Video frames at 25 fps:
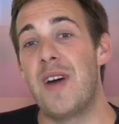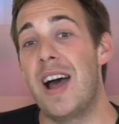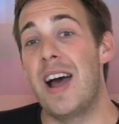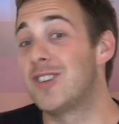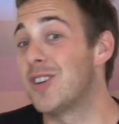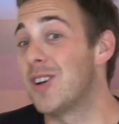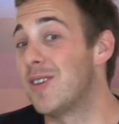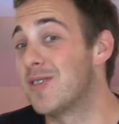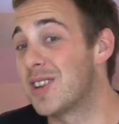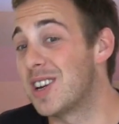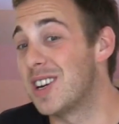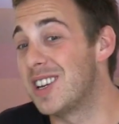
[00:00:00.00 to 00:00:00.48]

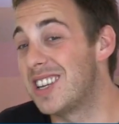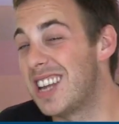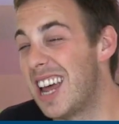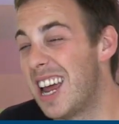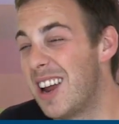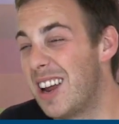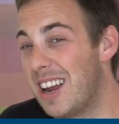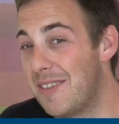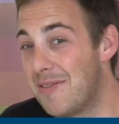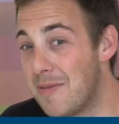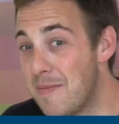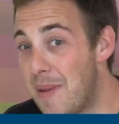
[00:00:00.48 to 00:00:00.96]
Well, I was gonna
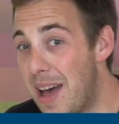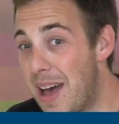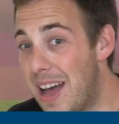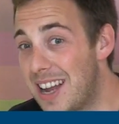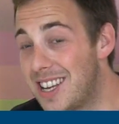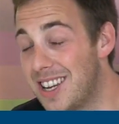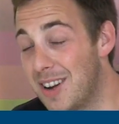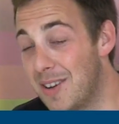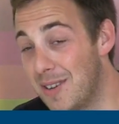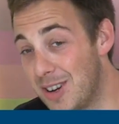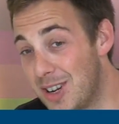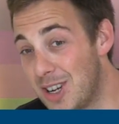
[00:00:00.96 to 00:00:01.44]
say, even
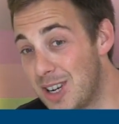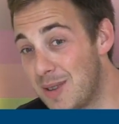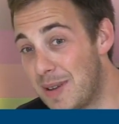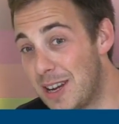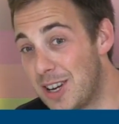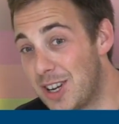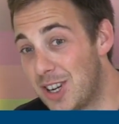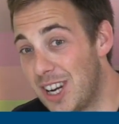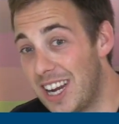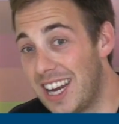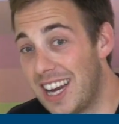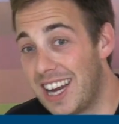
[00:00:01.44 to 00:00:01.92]
better, which is a
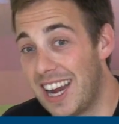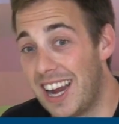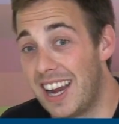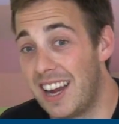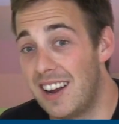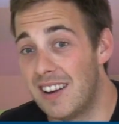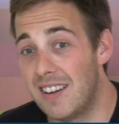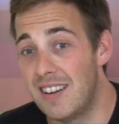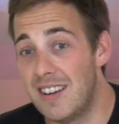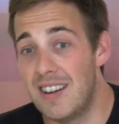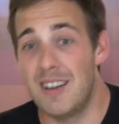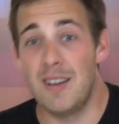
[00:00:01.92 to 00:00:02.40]
bit
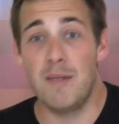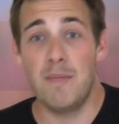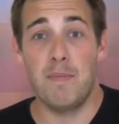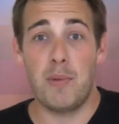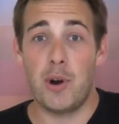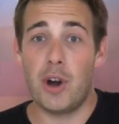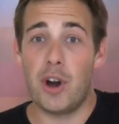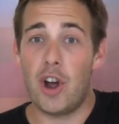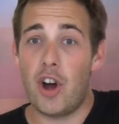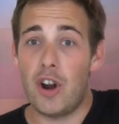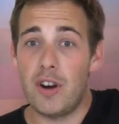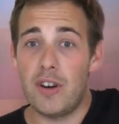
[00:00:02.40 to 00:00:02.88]
cheeky,
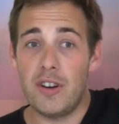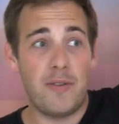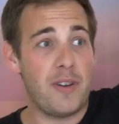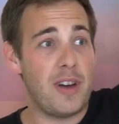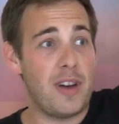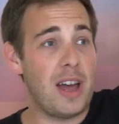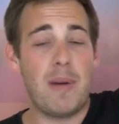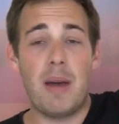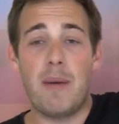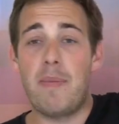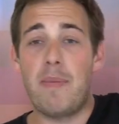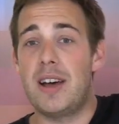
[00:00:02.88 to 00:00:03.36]
put it on your
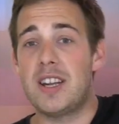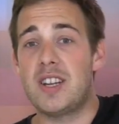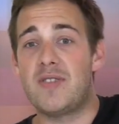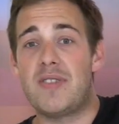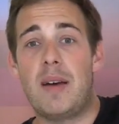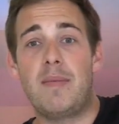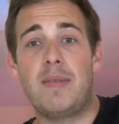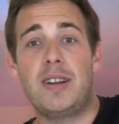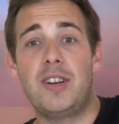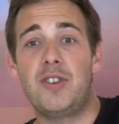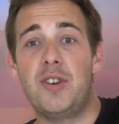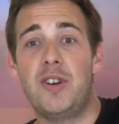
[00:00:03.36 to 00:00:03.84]
Findmypast
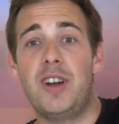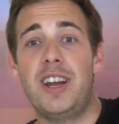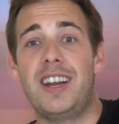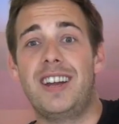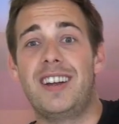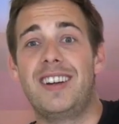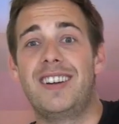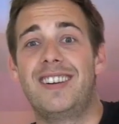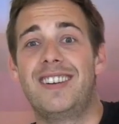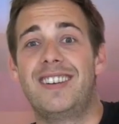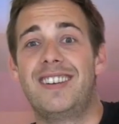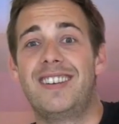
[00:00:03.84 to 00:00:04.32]
family
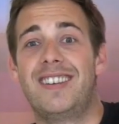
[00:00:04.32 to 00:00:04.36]
tree.